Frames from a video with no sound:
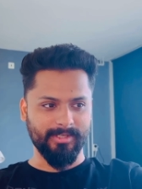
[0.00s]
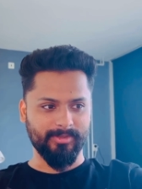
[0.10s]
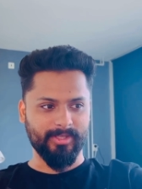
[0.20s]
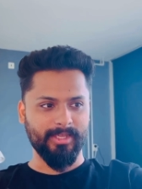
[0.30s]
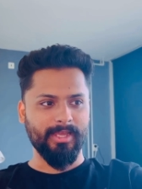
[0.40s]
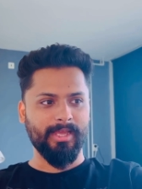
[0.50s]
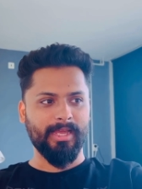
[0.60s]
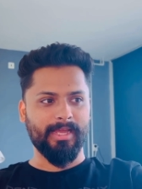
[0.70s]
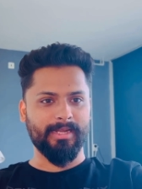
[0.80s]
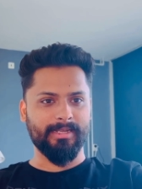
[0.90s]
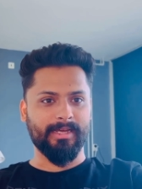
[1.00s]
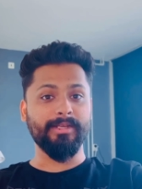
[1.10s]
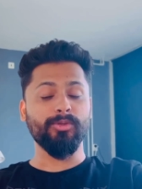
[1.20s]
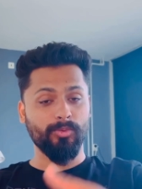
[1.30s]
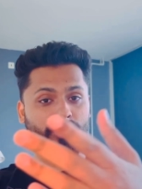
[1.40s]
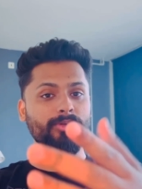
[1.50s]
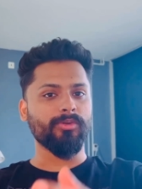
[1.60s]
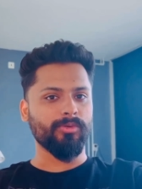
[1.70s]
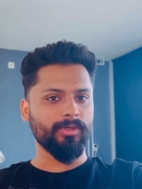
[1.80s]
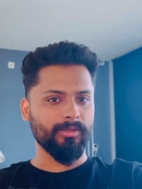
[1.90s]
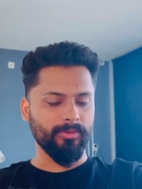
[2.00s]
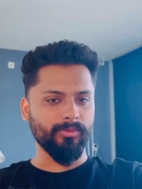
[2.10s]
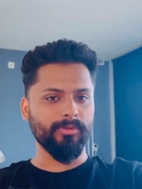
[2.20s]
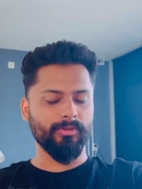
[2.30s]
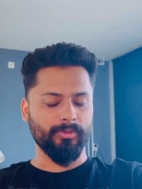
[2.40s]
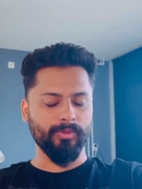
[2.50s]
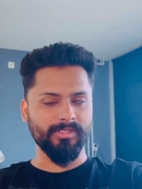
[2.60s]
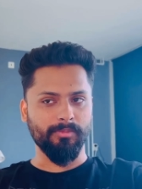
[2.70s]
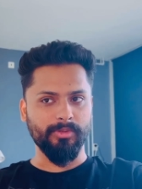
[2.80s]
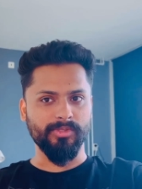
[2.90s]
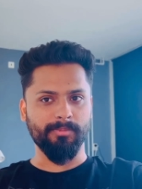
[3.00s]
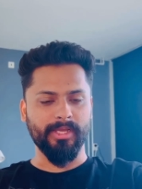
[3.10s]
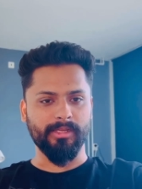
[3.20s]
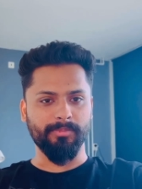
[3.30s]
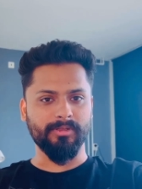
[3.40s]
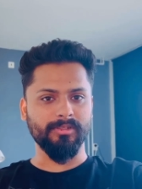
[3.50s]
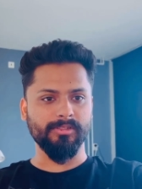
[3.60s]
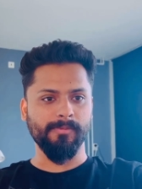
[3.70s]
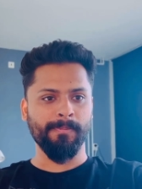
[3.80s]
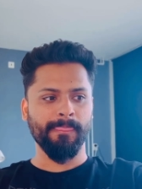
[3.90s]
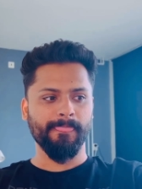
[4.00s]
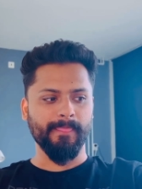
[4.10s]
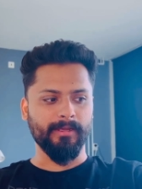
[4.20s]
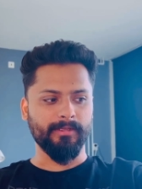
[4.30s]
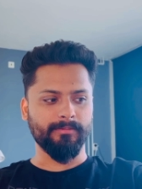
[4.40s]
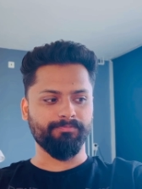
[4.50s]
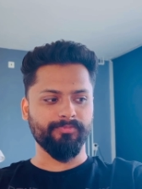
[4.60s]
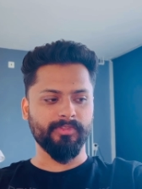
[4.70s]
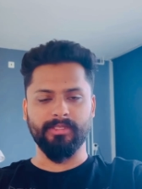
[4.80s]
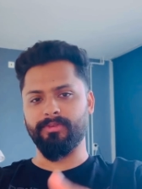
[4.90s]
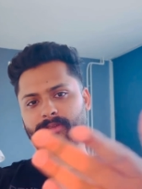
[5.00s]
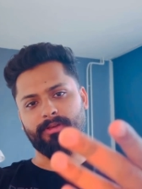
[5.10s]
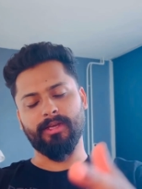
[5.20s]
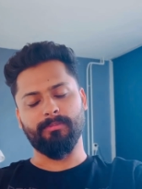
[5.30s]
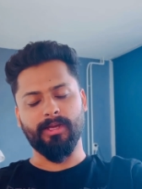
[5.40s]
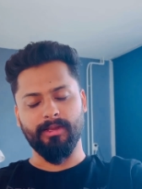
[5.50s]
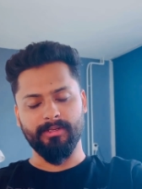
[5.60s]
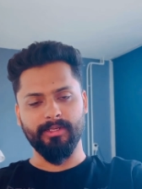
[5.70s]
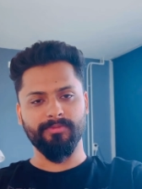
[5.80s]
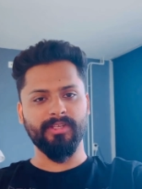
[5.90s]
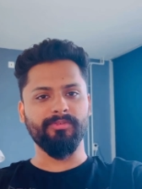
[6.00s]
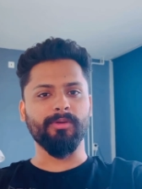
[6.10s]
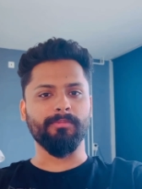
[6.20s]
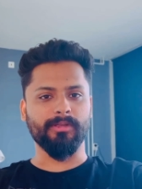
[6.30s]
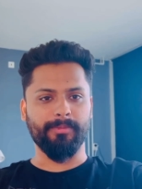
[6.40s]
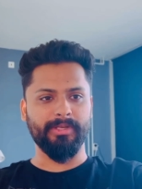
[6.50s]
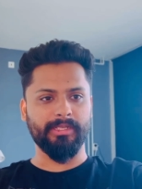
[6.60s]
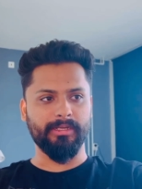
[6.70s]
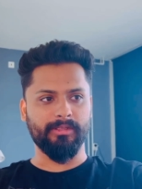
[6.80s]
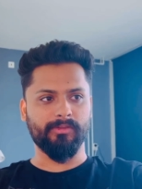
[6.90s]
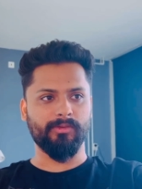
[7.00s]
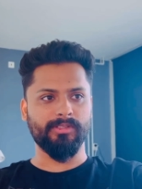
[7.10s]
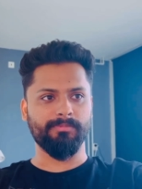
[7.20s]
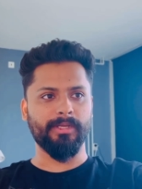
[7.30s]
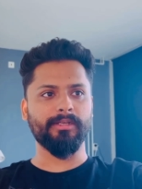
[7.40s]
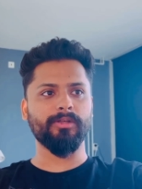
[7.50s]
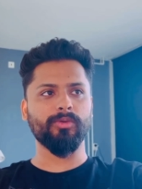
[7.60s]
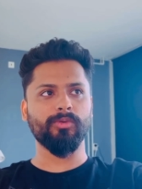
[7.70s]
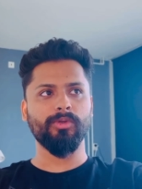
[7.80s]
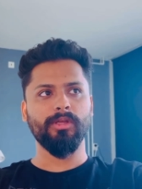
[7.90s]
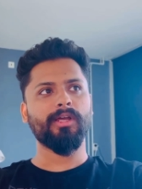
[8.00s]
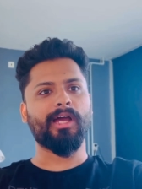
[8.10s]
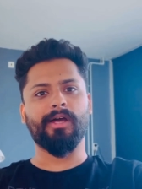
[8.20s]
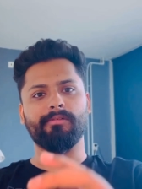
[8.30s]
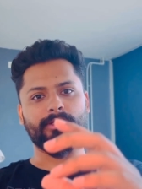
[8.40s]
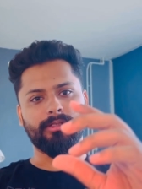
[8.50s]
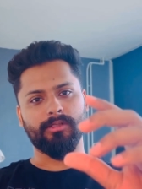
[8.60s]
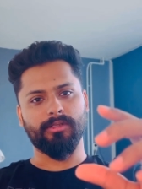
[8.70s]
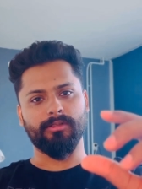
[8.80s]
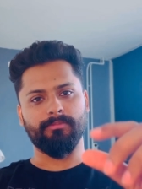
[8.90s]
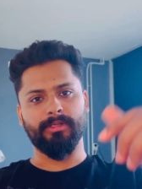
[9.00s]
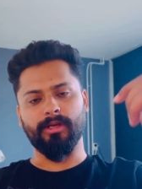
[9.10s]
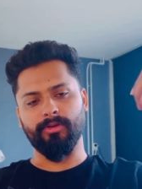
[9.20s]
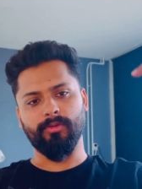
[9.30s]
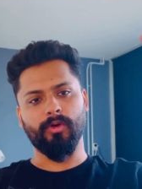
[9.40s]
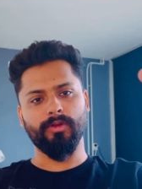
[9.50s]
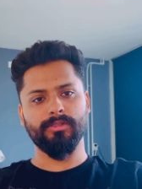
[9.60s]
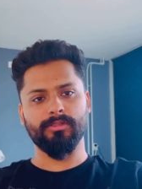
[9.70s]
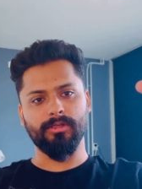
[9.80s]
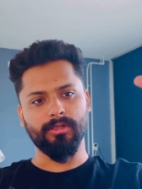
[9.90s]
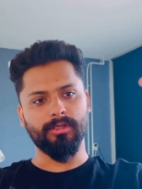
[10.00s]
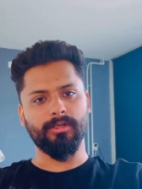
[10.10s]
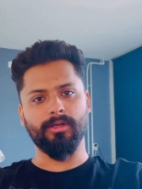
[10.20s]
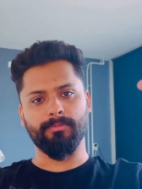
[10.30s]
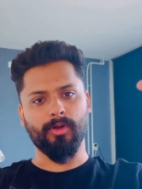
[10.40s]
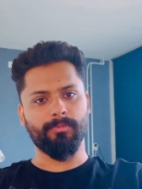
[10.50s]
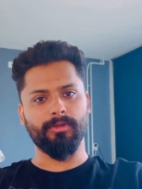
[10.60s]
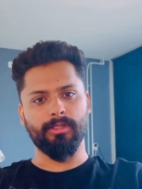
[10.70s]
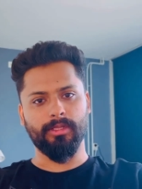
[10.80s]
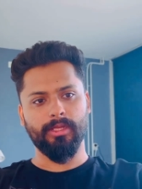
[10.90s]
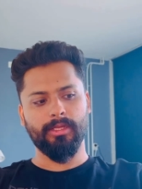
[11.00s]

Okay, and I do want to do use a mic because. See, at the end of the day, we are communicating, so it's better to have our voice heard properly.